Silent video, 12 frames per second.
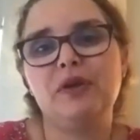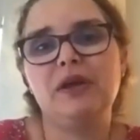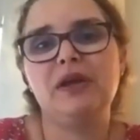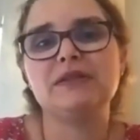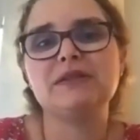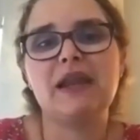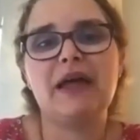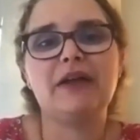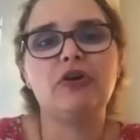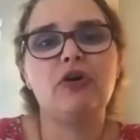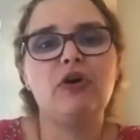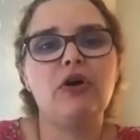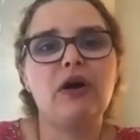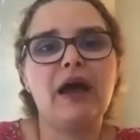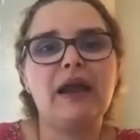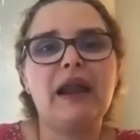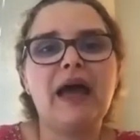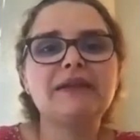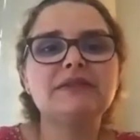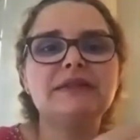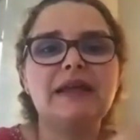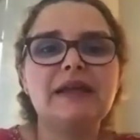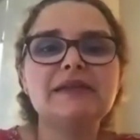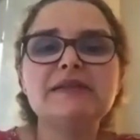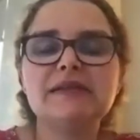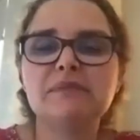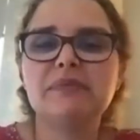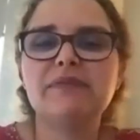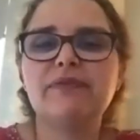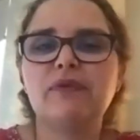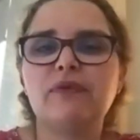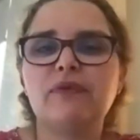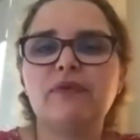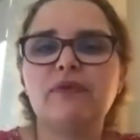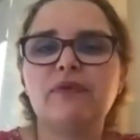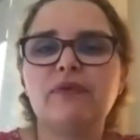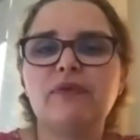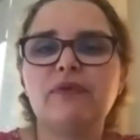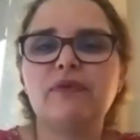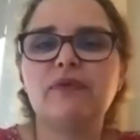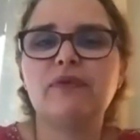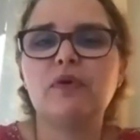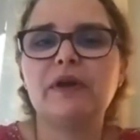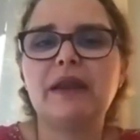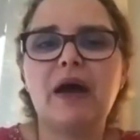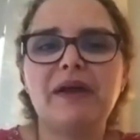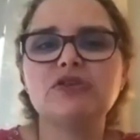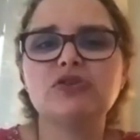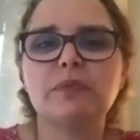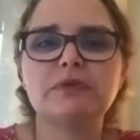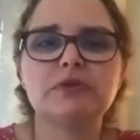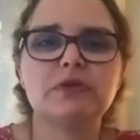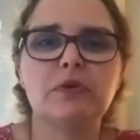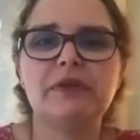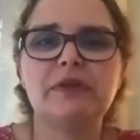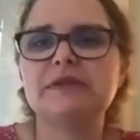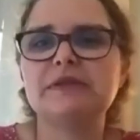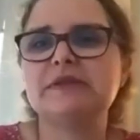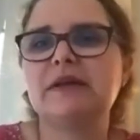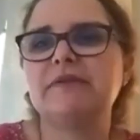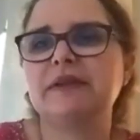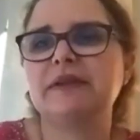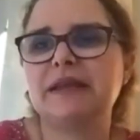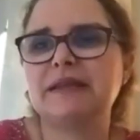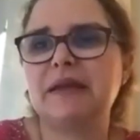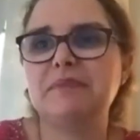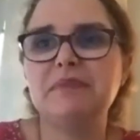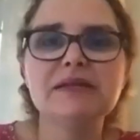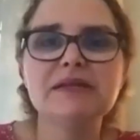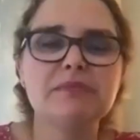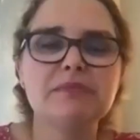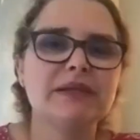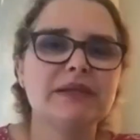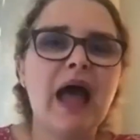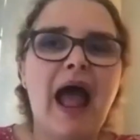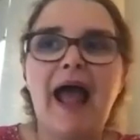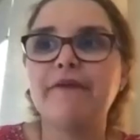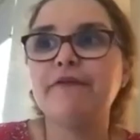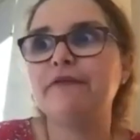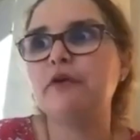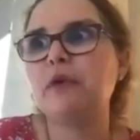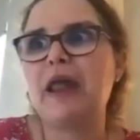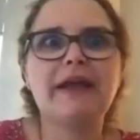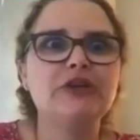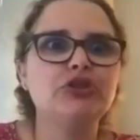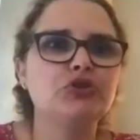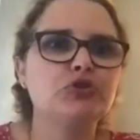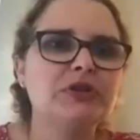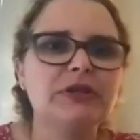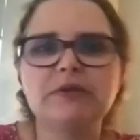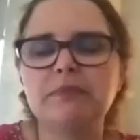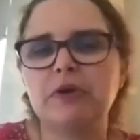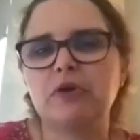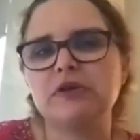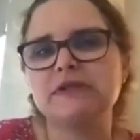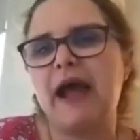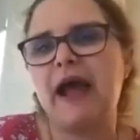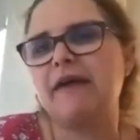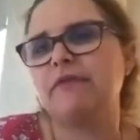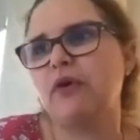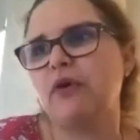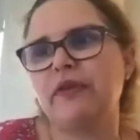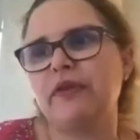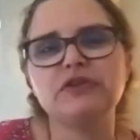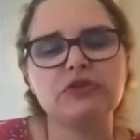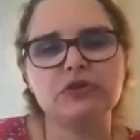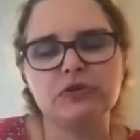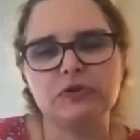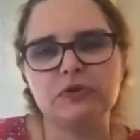It's like, oh, I like dancing before I stopped, so this is something that I miss, but I feel like I shouldn't because I have more things to do.